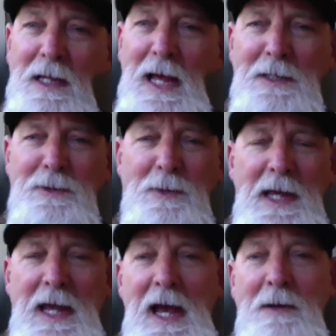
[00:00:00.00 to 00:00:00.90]
the last one
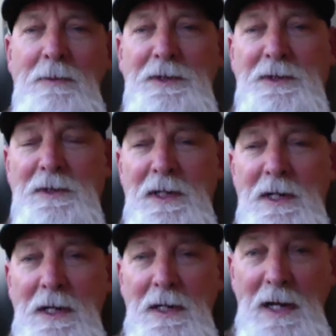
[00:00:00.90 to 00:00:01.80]
they had was
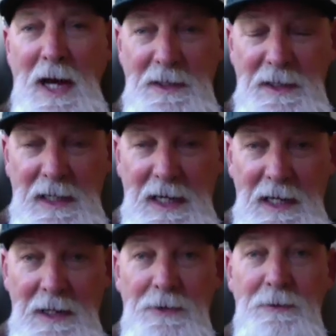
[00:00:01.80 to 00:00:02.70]

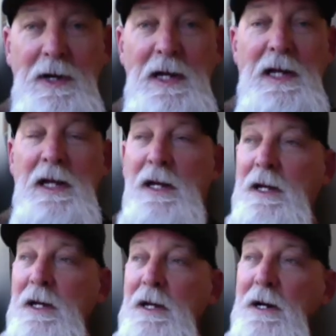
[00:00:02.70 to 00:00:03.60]
1983.
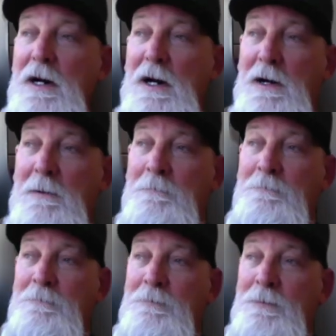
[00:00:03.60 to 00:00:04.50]

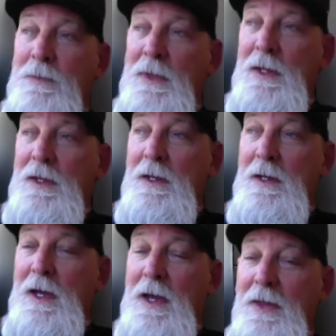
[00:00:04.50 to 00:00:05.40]
And
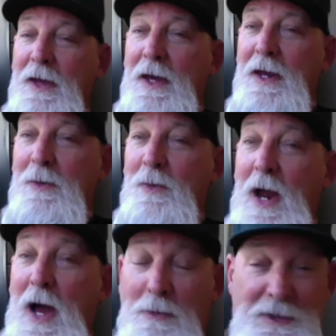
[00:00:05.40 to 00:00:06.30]
then
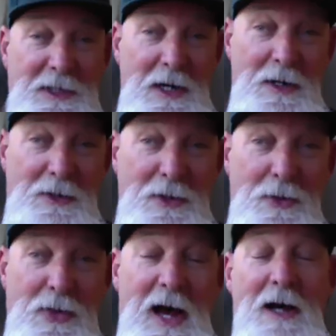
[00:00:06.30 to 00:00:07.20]
when I was there in
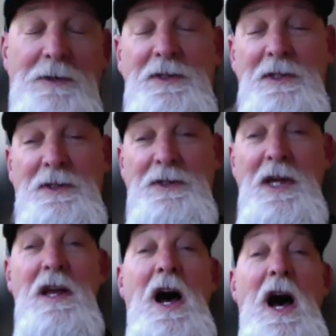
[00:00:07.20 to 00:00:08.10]
2000s,
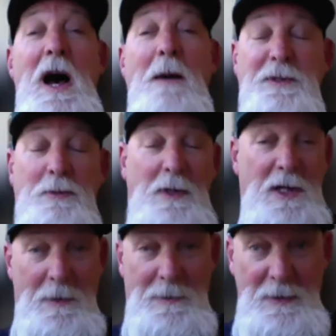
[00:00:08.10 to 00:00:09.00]
the cops would
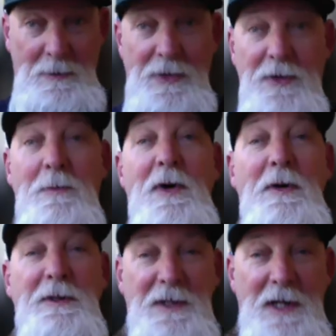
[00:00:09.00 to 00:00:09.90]
come in with their
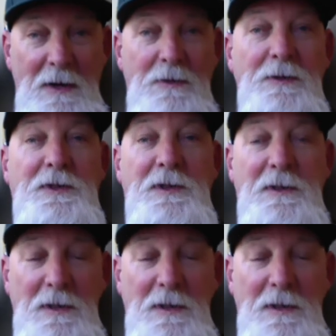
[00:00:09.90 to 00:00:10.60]
motorcycles